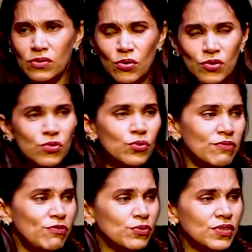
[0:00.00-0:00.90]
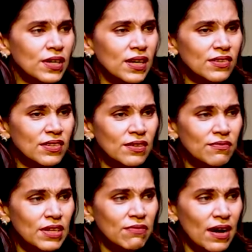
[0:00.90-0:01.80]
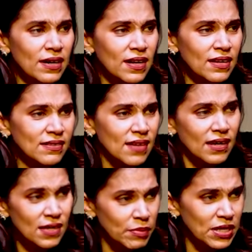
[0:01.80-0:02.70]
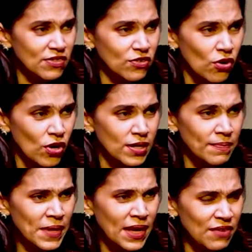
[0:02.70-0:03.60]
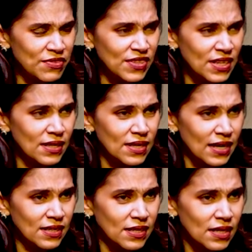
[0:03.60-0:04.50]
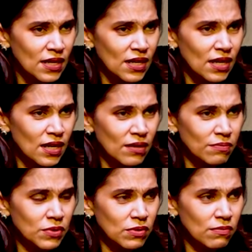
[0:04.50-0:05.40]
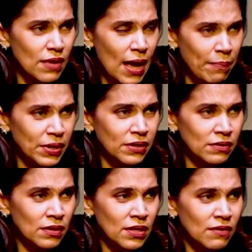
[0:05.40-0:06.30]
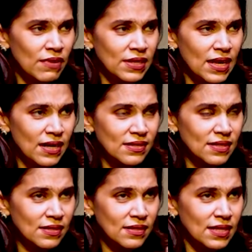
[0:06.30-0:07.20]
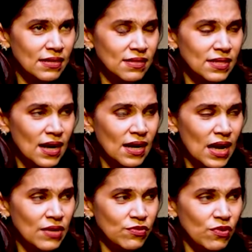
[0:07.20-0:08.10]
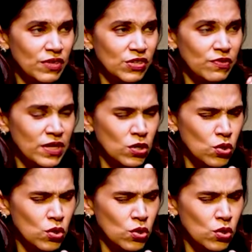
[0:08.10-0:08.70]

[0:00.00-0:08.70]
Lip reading: those who refuse correction will one day suddenly be destroyed. And I've seen that happen when there are certain things in our lives for which we